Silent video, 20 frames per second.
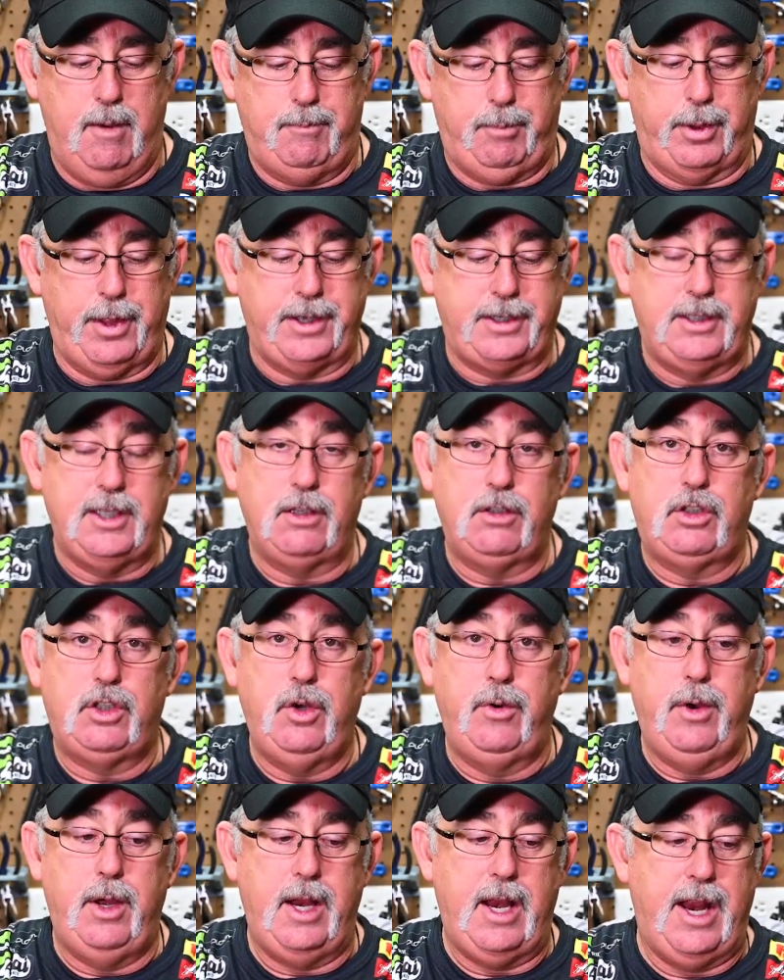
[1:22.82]
plugged
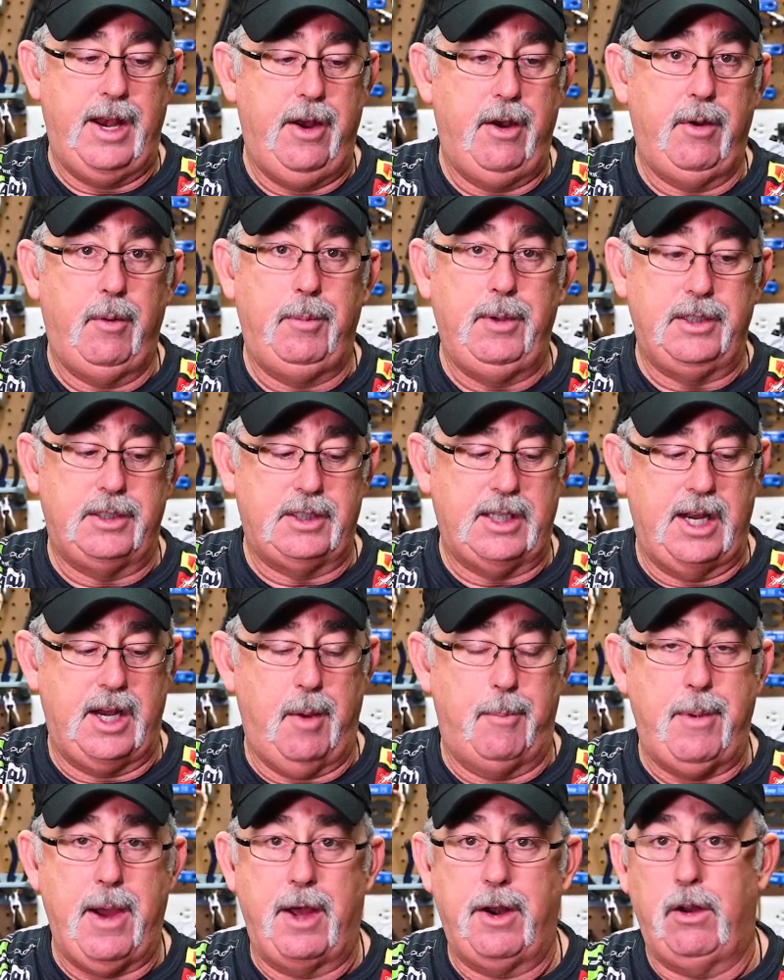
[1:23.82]
into it, and it'll be set
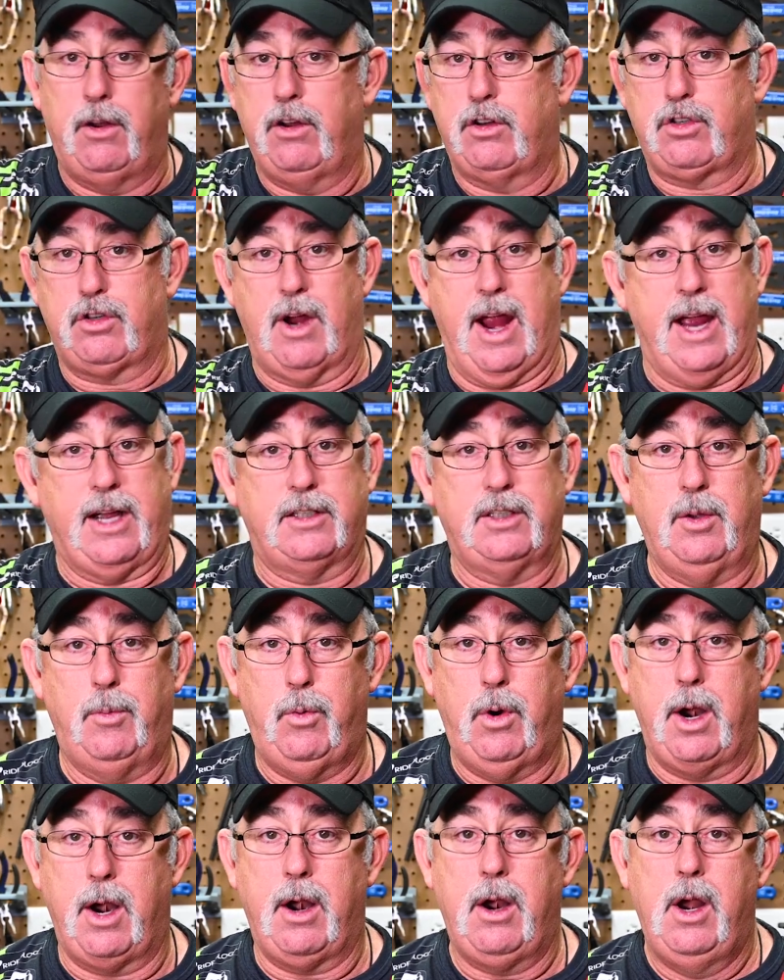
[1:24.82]
up out on a track
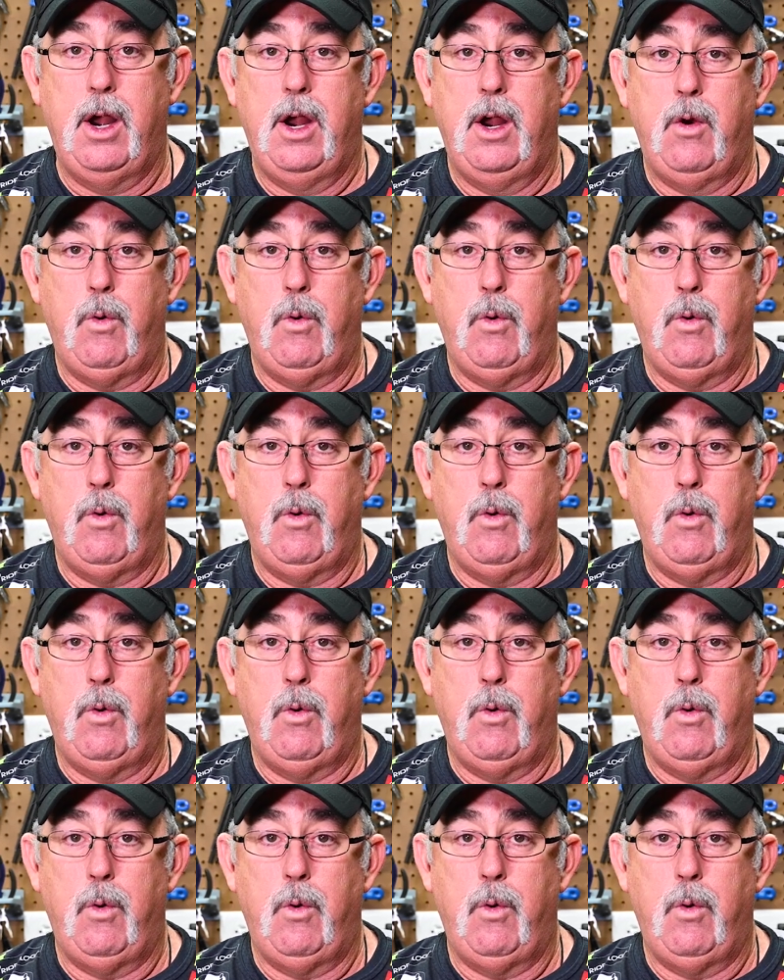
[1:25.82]
somewhere